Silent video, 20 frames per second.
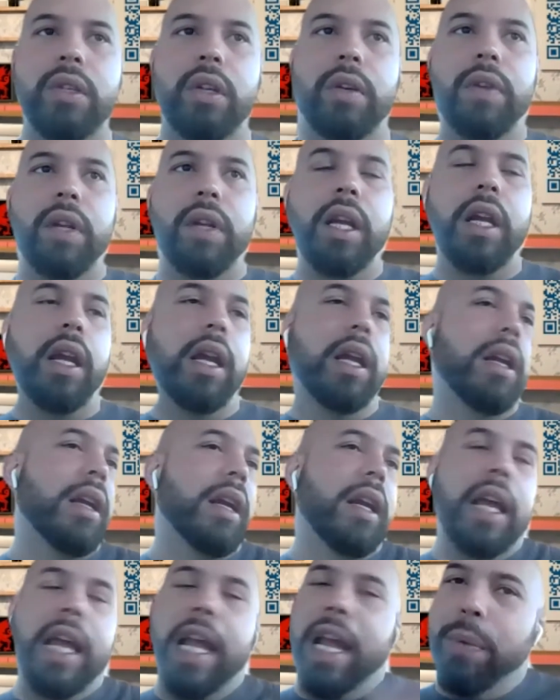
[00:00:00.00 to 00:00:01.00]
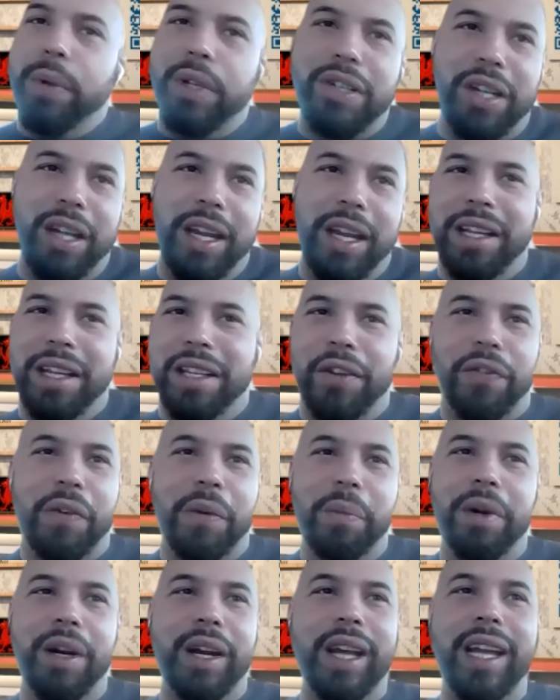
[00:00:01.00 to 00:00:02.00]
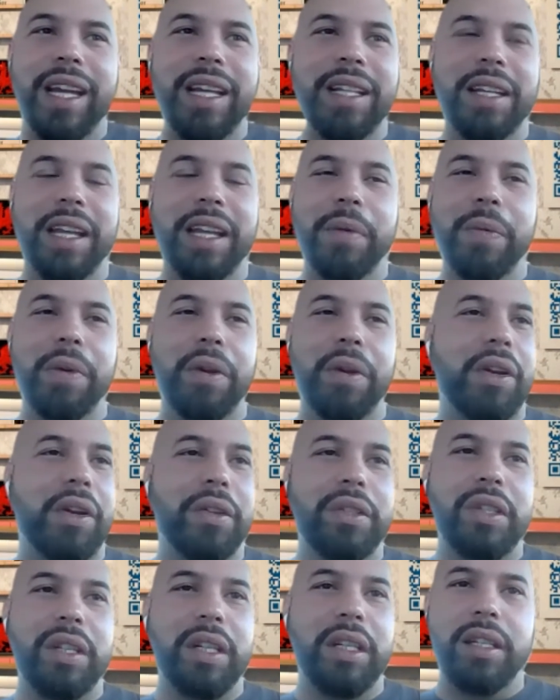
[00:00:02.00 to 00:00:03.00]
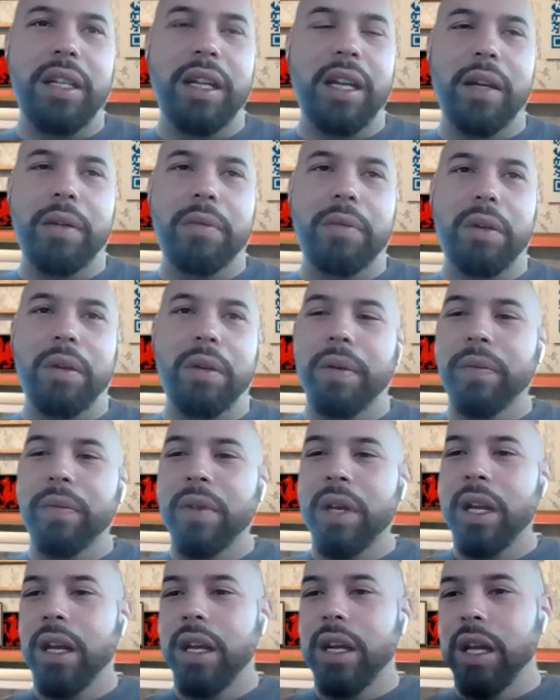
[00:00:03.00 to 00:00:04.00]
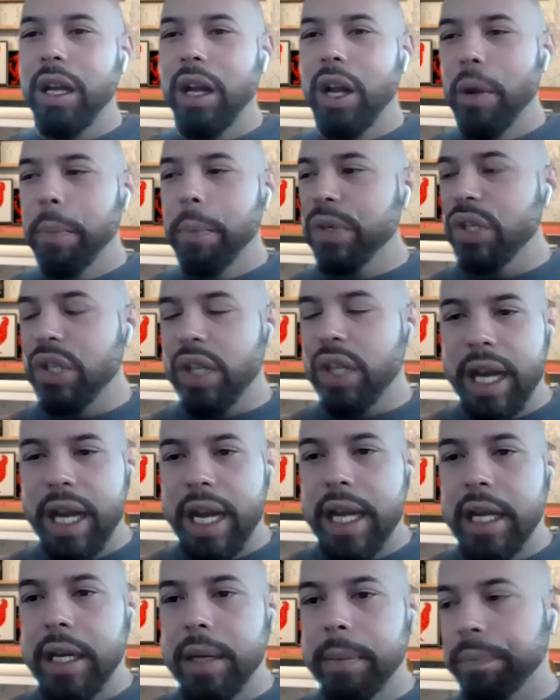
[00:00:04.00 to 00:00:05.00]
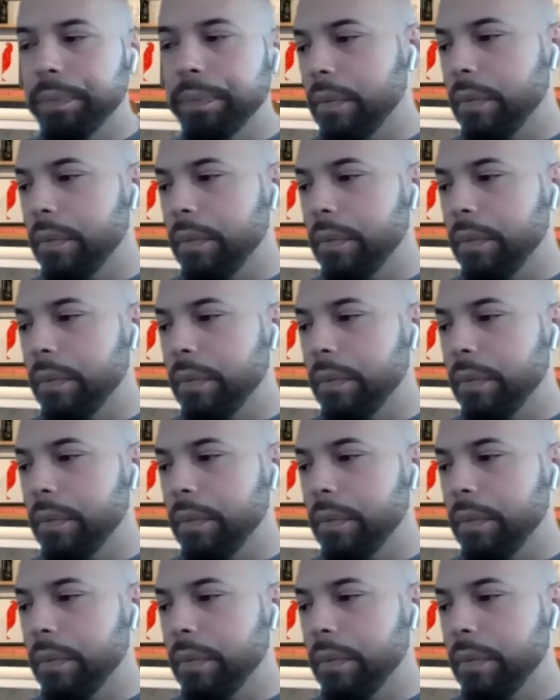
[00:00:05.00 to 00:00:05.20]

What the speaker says: over the year. He would see it a different way. He would constantly see that sort of obscene.